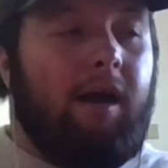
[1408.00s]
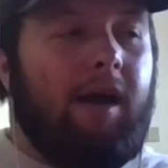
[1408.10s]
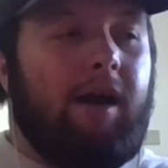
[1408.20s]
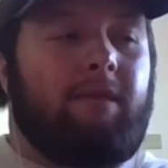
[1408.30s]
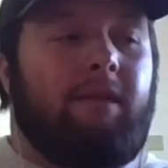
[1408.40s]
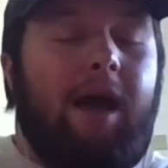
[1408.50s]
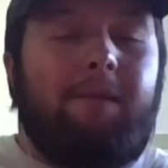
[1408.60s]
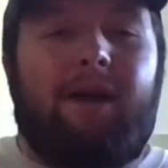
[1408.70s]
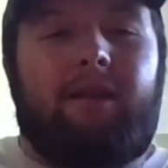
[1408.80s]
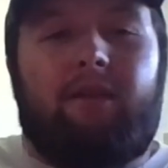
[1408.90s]
Uh,
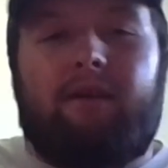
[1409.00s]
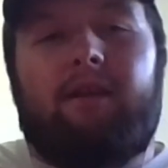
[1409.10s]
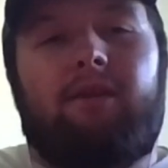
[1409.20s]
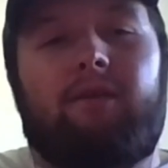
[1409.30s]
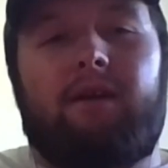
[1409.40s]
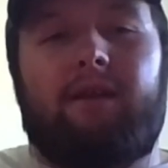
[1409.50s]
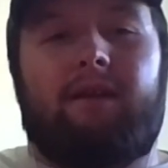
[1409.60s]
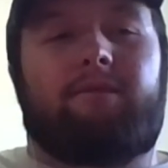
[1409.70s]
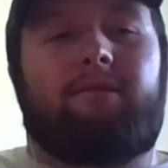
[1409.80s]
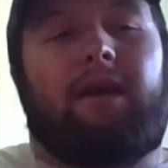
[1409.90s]
I might look into it.
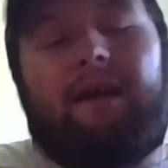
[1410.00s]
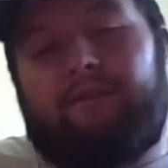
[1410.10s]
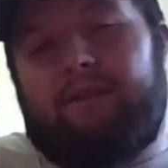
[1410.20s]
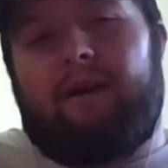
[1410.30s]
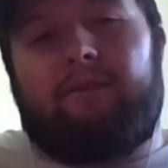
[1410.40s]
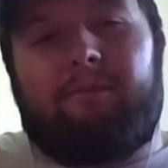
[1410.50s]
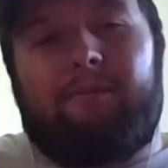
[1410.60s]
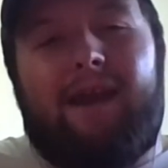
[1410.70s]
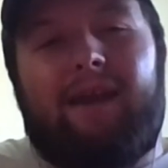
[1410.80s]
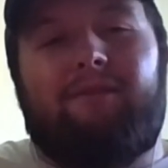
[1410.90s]
Uh, I have to talk with
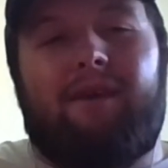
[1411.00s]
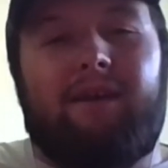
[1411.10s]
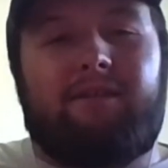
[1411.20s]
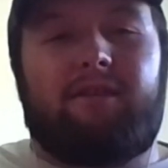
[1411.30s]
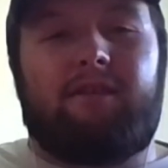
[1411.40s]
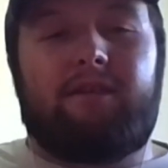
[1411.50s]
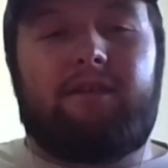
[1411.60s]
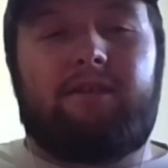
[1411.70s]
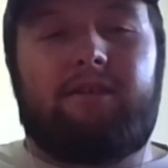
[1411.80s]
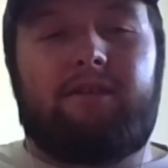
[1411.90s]
my ag advisor
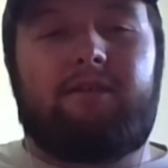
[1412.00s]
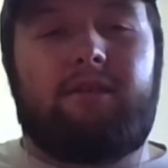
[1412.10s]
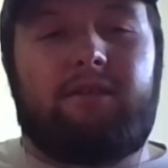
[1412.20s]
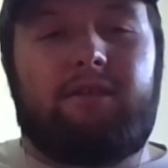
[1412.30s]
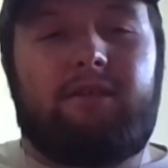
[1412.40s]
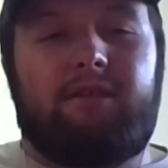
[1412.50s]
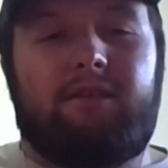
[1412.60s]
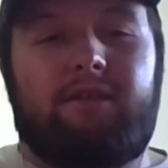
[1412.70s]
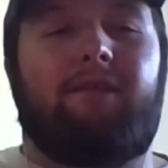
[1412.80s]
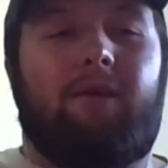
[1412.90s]
and just
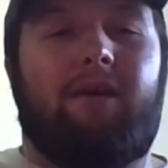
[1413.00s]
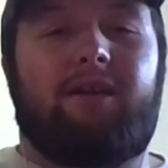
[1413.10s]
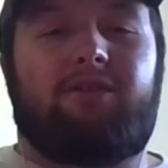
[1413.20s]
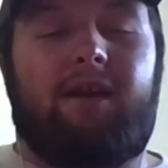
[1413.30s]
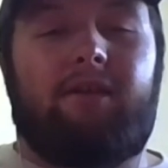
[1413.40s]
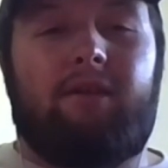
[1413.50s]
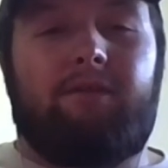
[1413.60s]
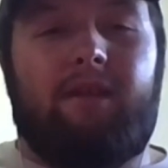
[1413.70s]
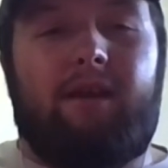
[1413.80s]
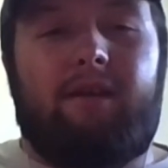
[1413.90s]
determine if I want to try and run
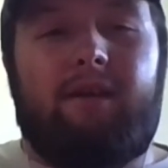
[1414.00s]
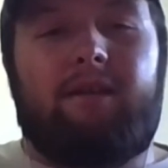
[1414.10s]
for that or